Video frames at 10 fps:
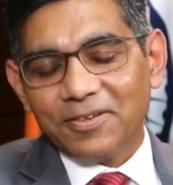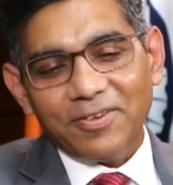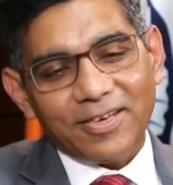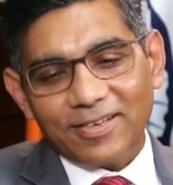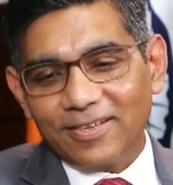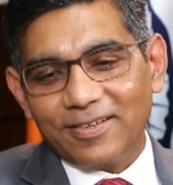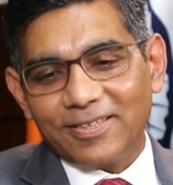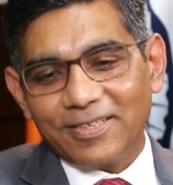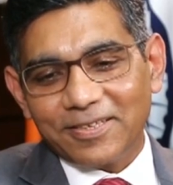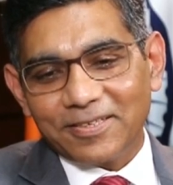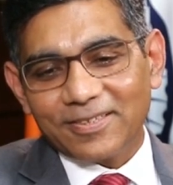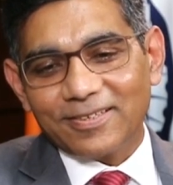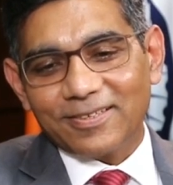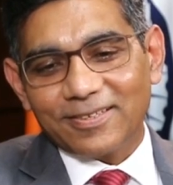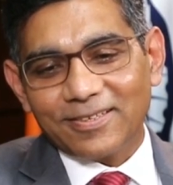Well, I think
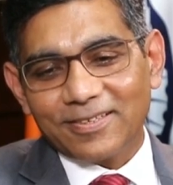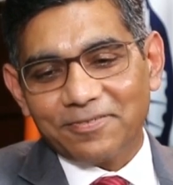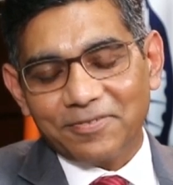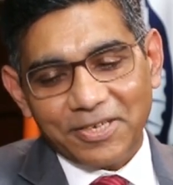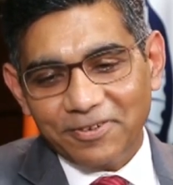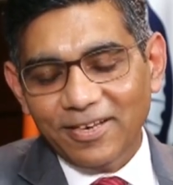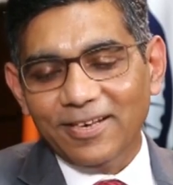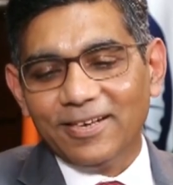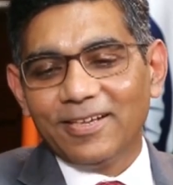very well,